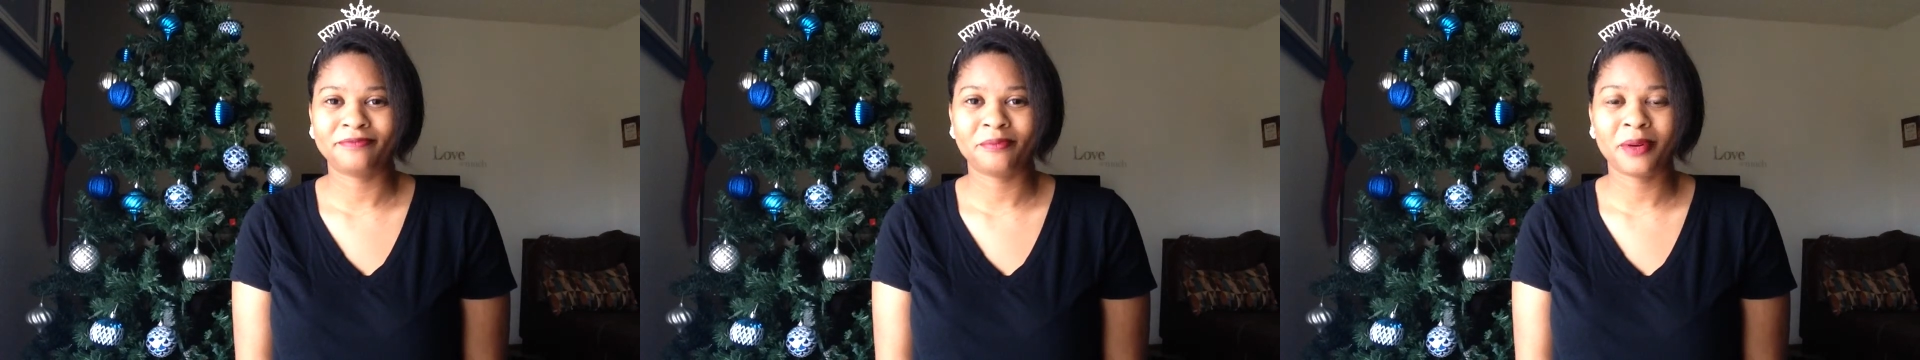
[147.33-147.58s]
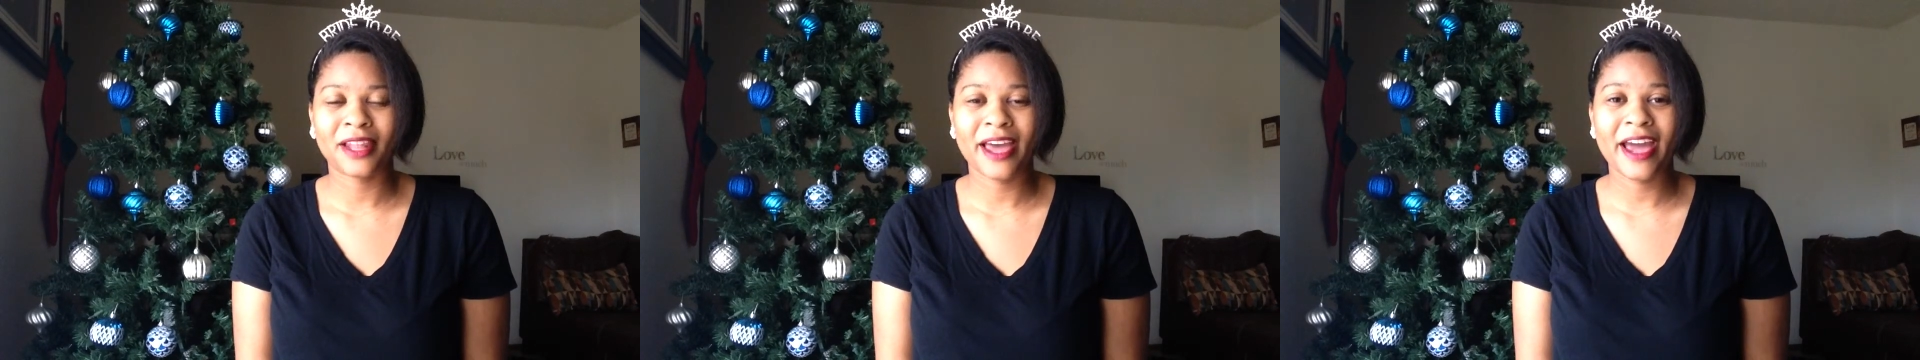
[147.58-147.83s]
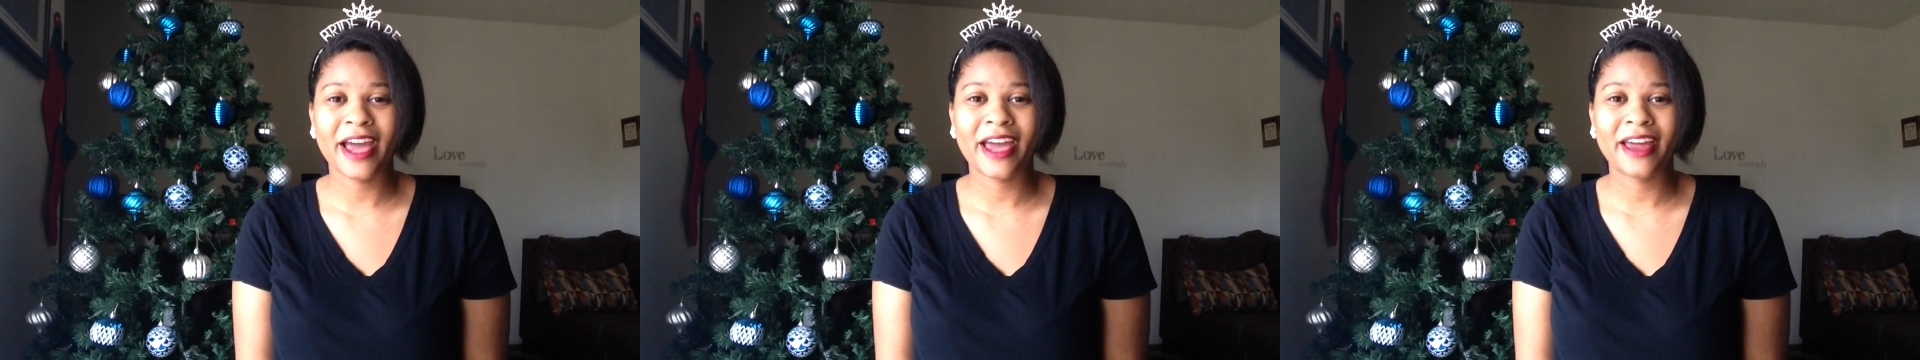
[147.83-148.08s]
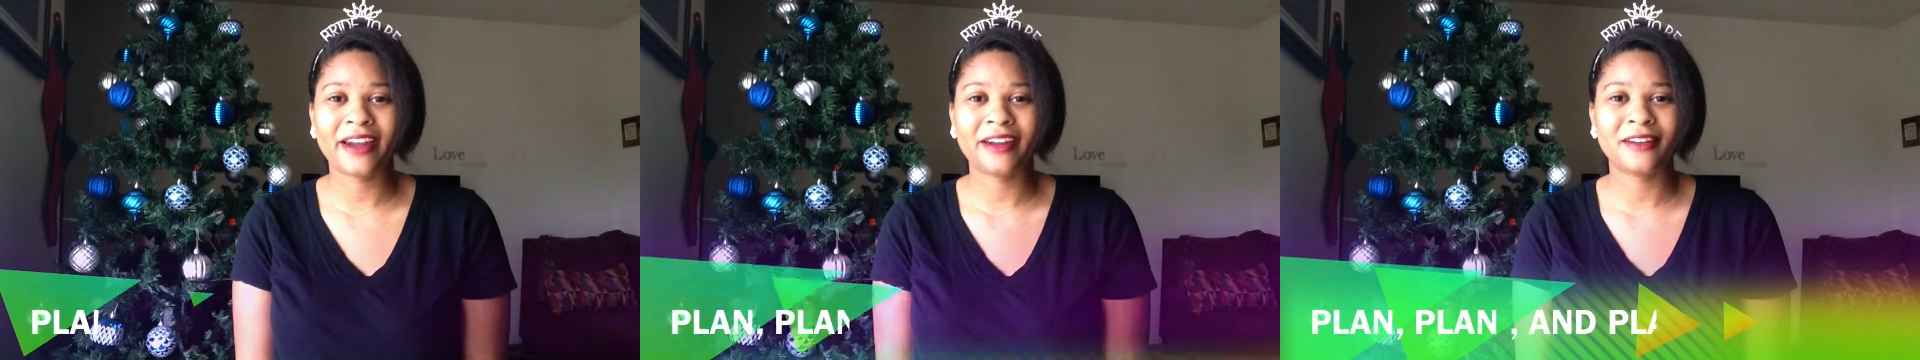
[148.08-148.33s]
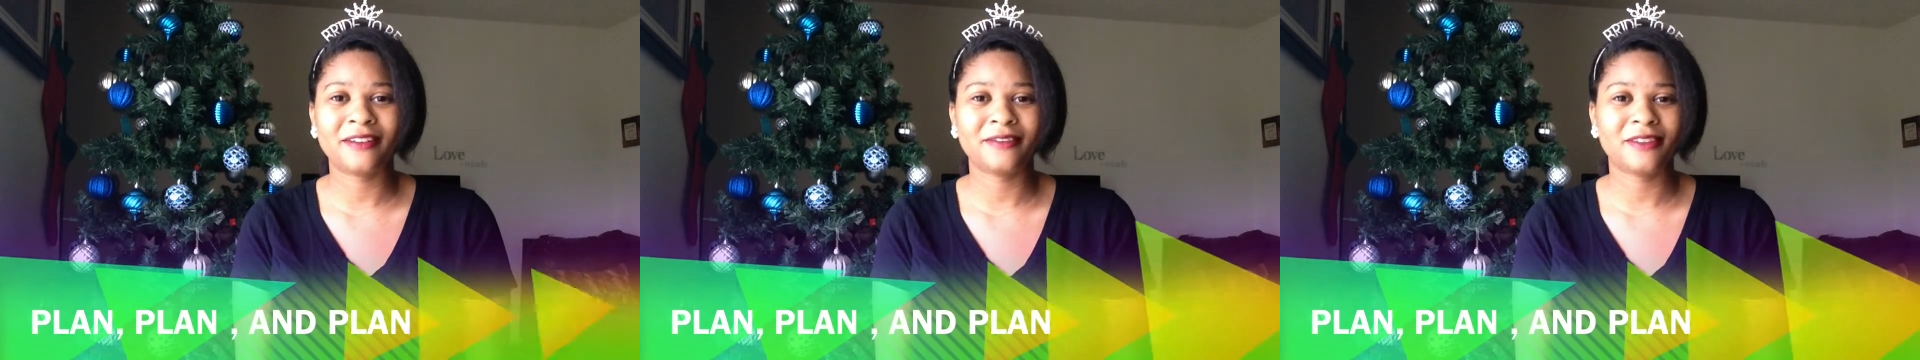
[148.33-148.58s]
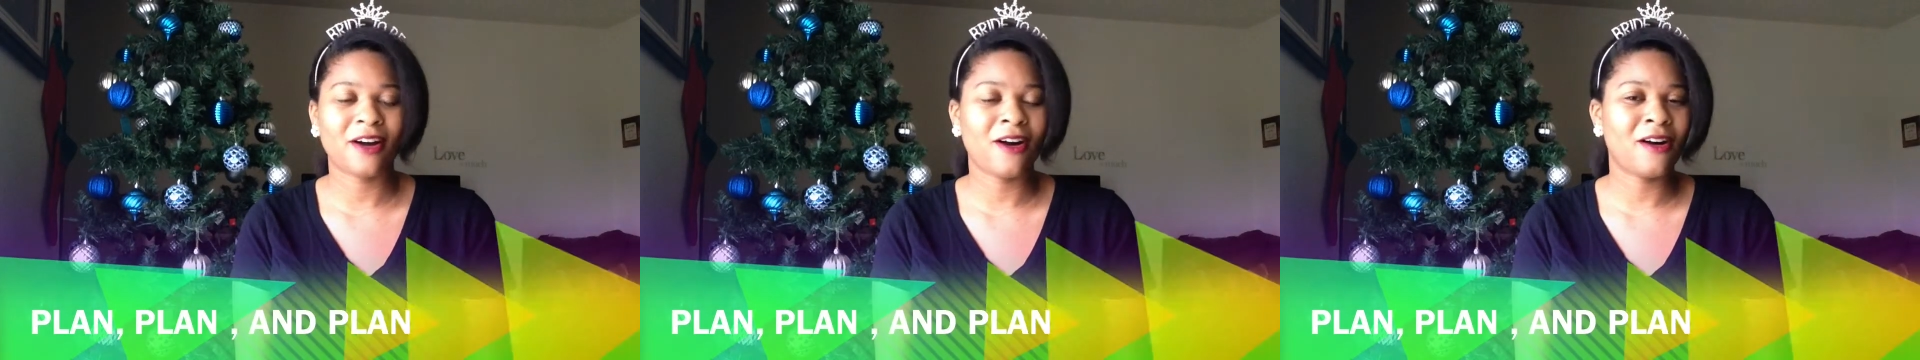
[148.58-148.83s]
plan
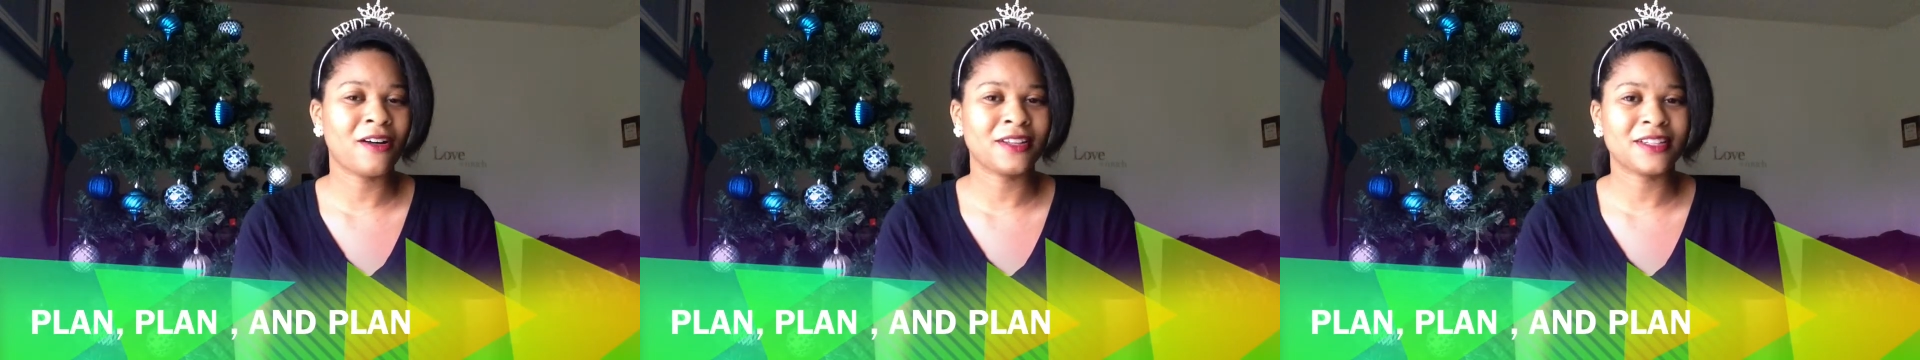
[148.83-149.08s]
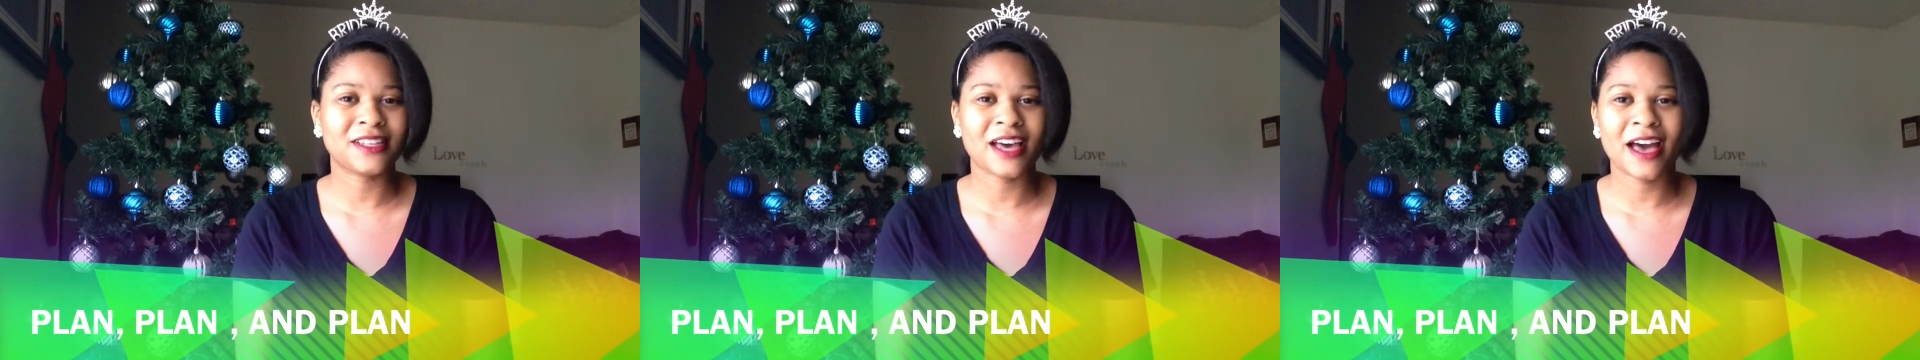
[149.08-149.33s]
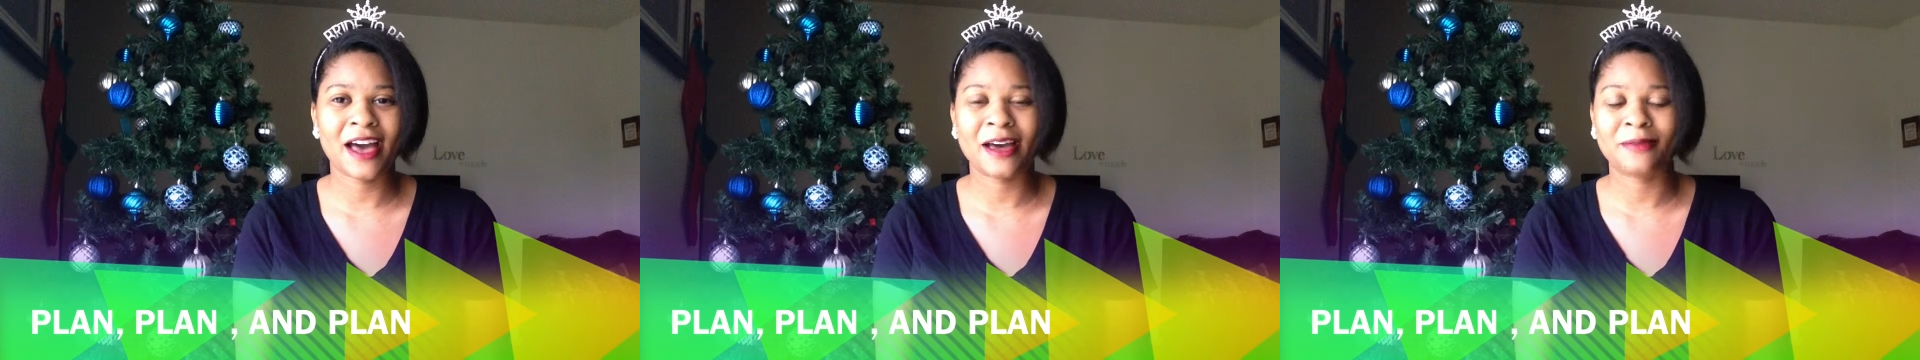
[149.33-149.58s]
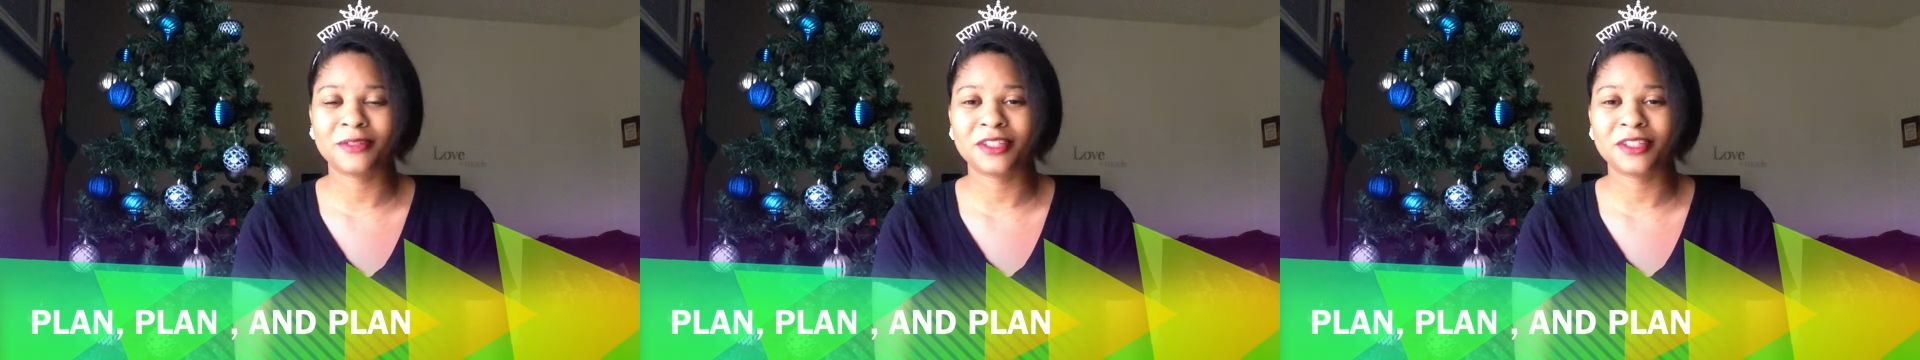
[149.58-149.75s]
all the time.